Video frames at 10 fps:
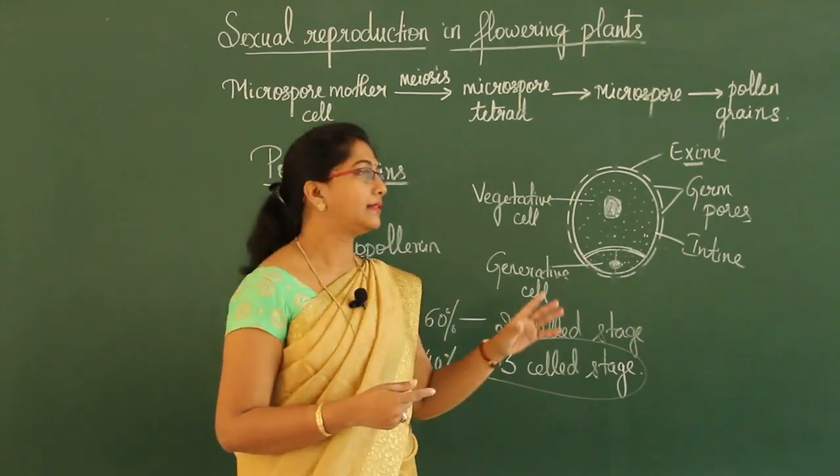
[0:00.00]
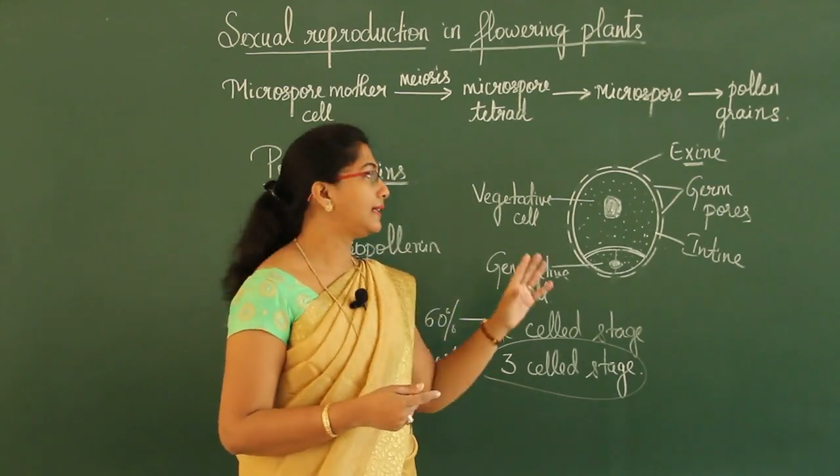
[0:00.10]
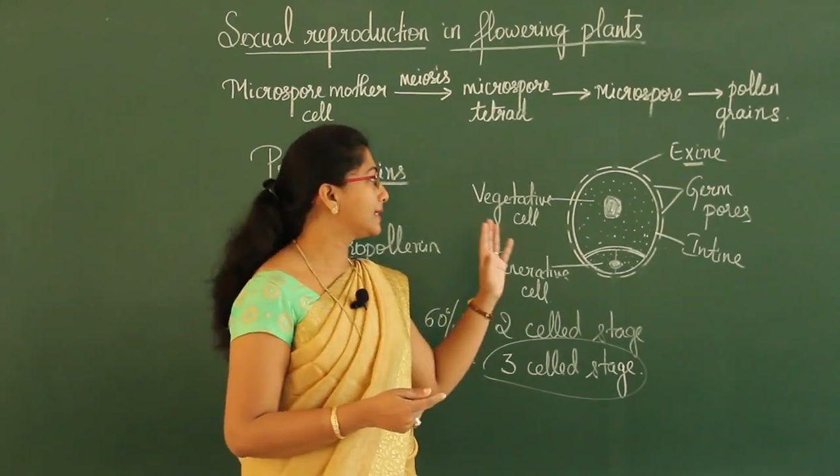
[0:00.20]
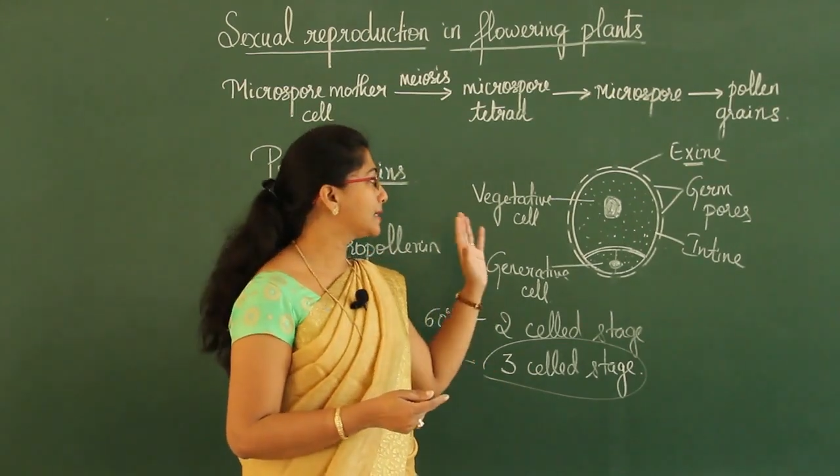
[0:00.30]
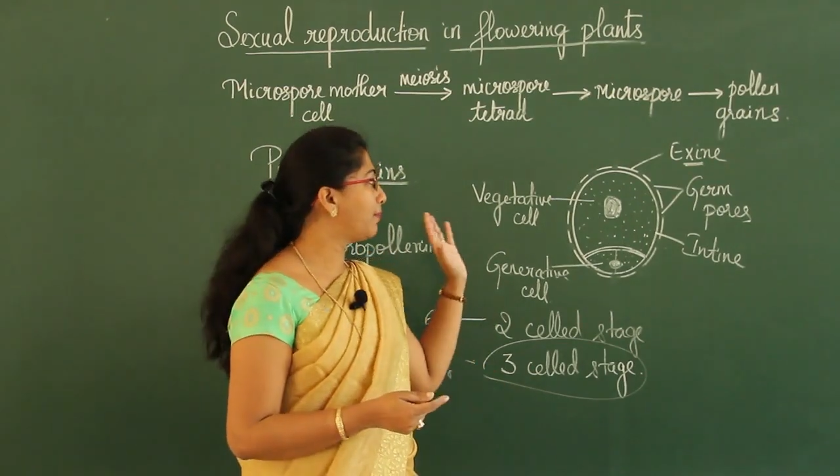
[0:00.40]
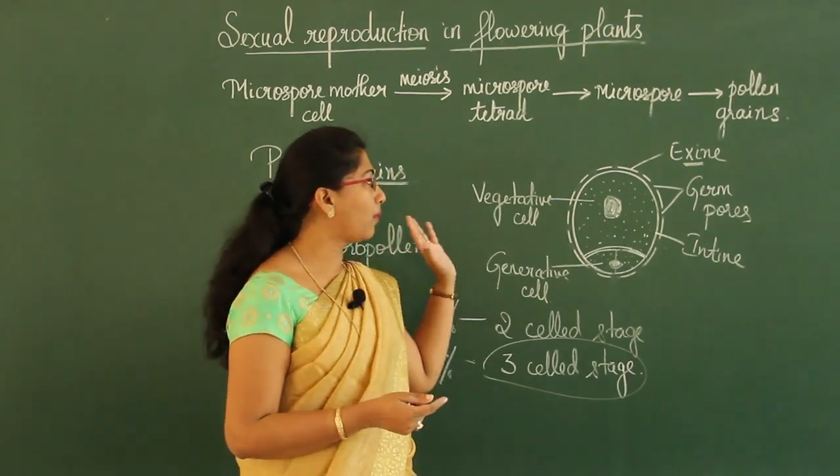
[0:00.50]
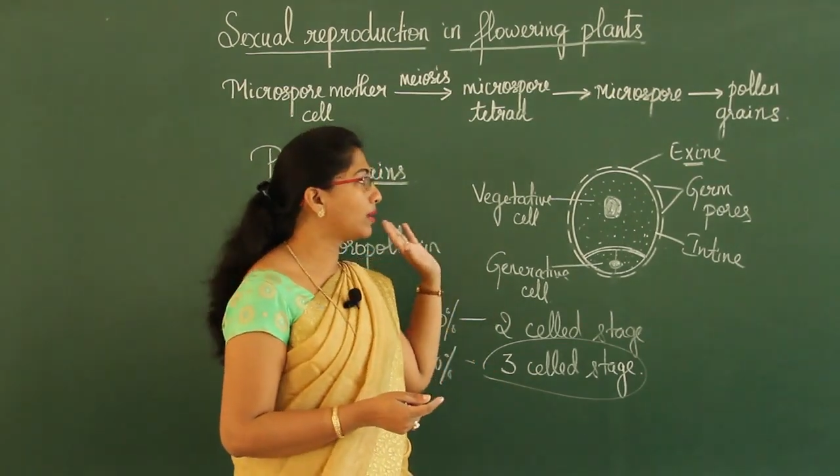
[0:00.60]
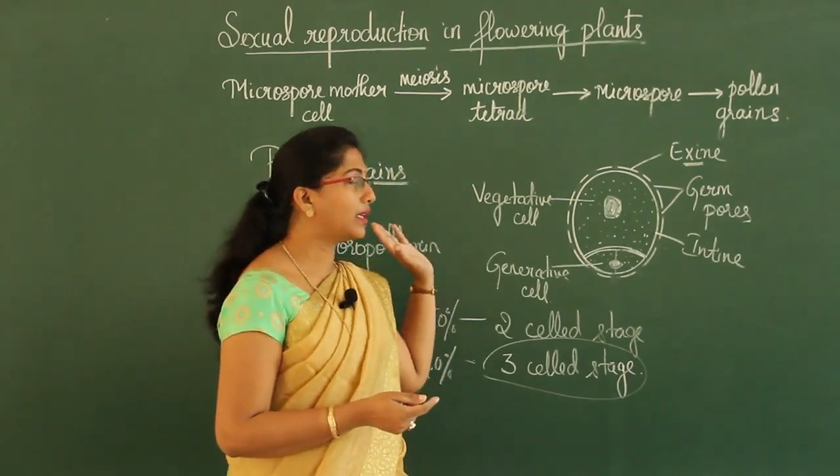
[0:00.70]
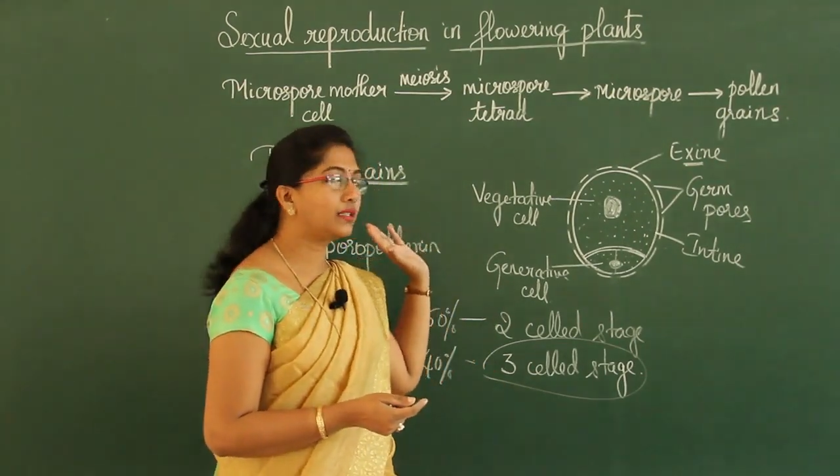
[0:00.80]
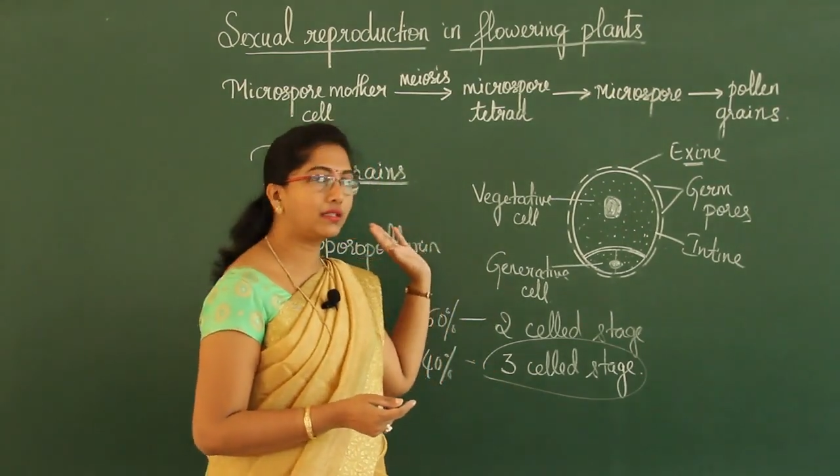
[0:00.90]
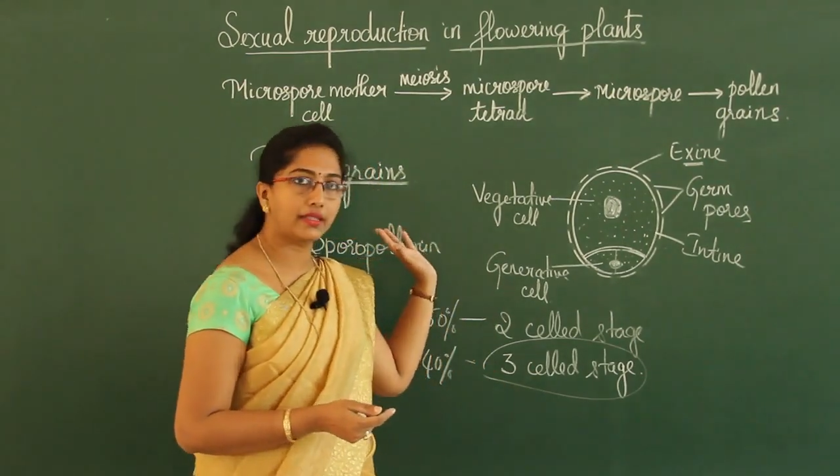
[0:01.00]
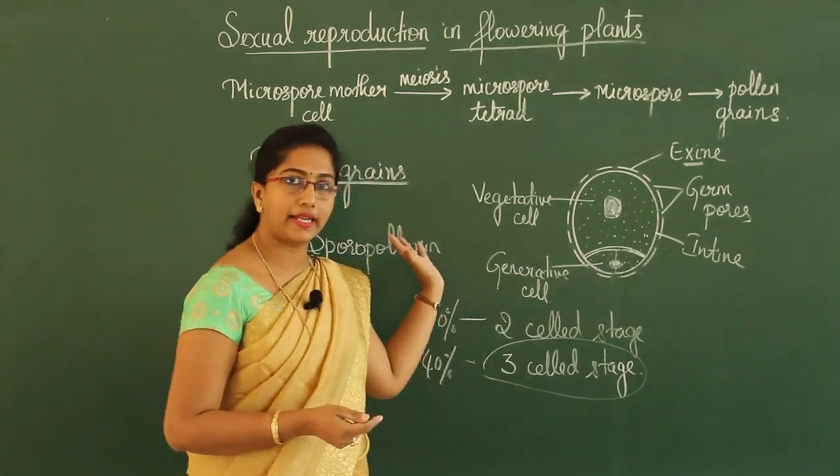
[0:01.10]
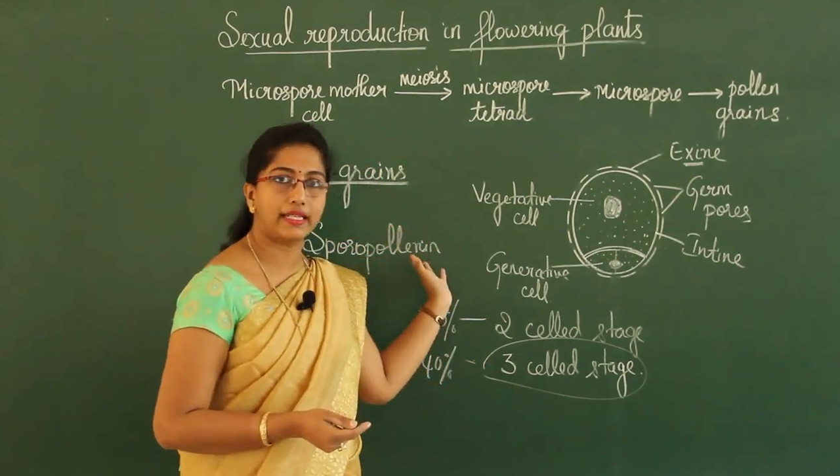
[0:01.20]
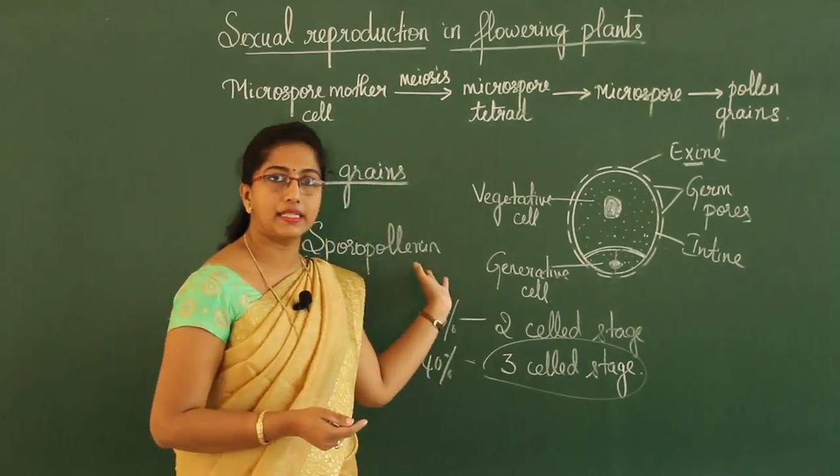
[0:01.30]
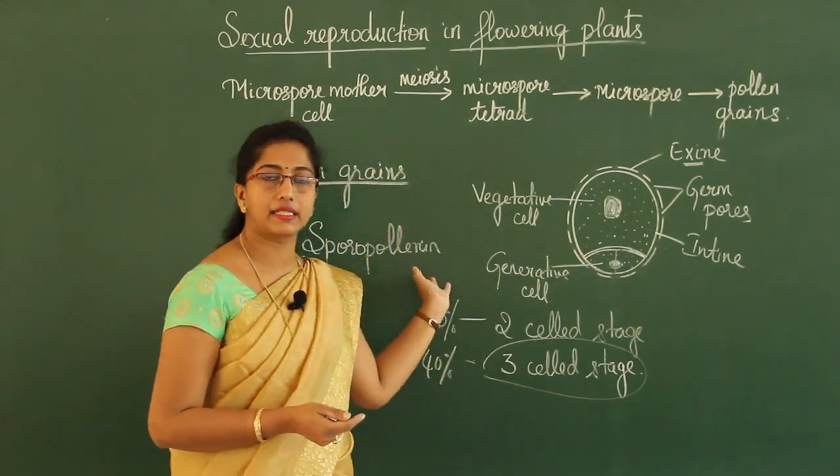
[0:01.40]
these pollen
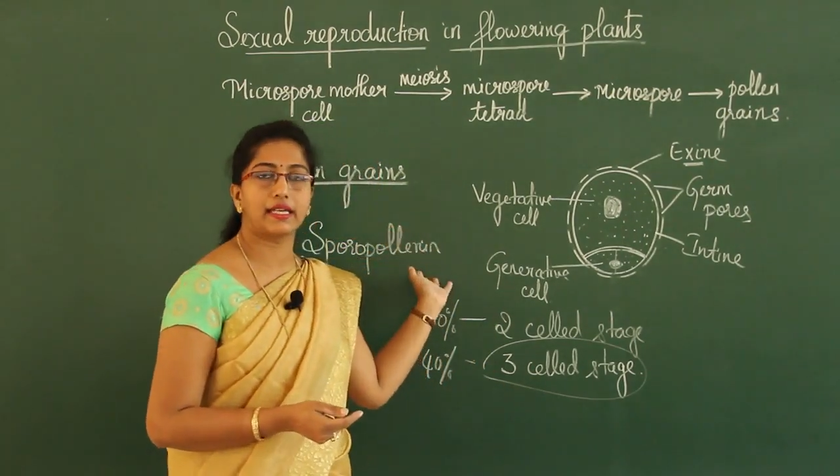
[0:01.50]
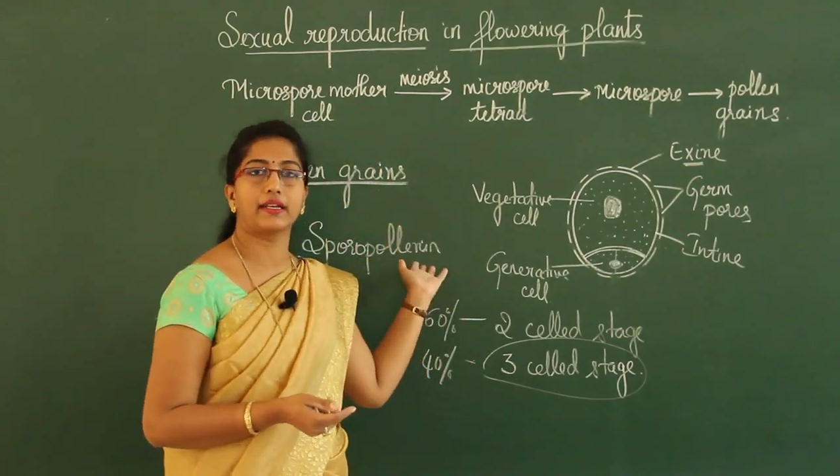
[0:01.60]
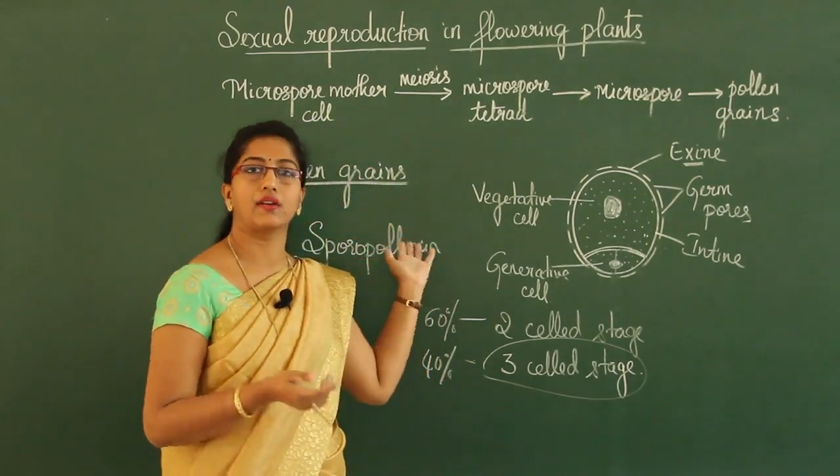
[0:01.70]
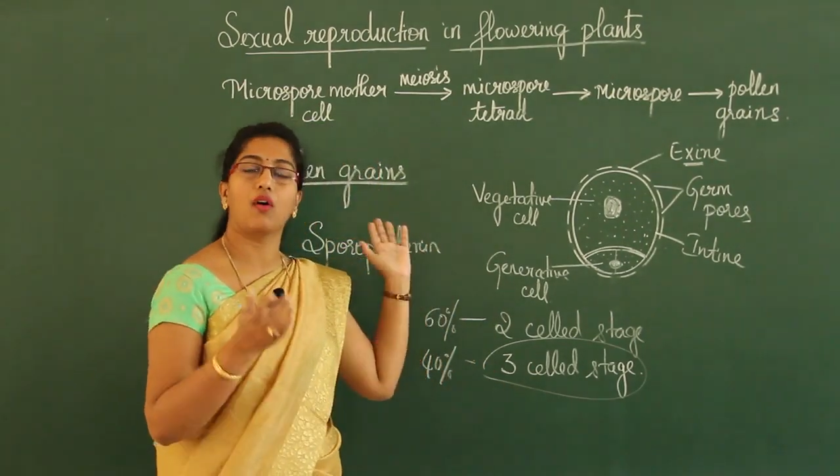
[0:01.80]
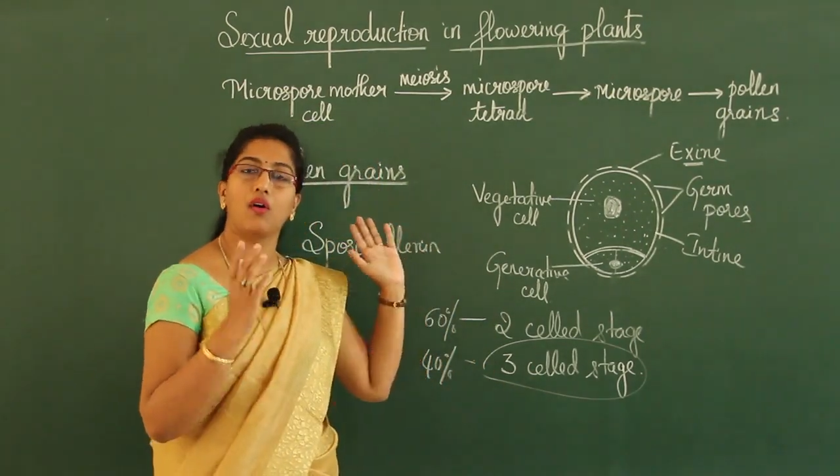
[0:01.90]
grains can